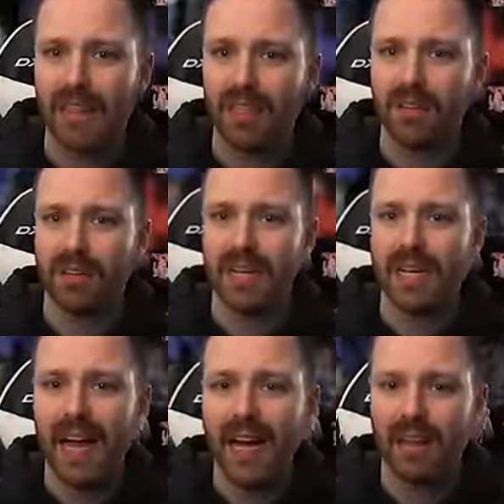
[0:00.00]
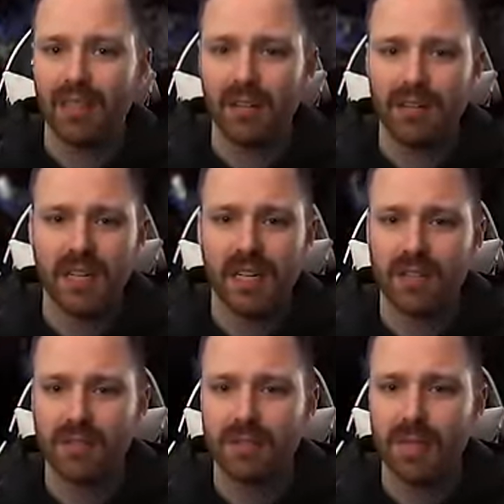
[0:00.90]
of 13, 9 out of 13.
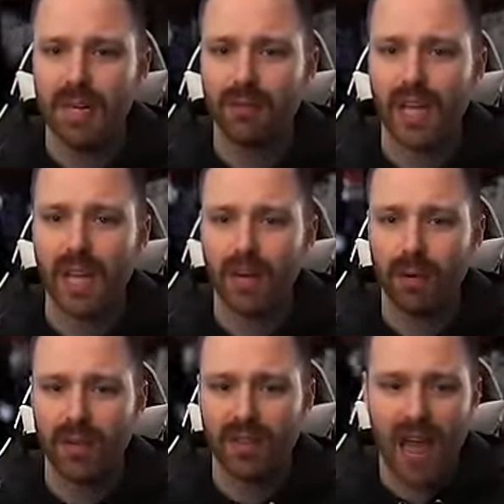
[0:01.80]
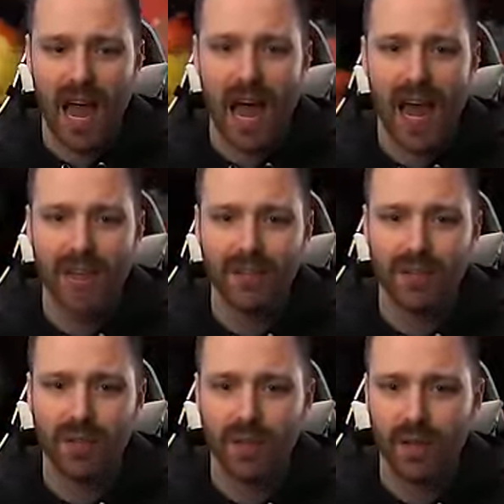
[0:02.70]
So it seems like if we get rid of the ads,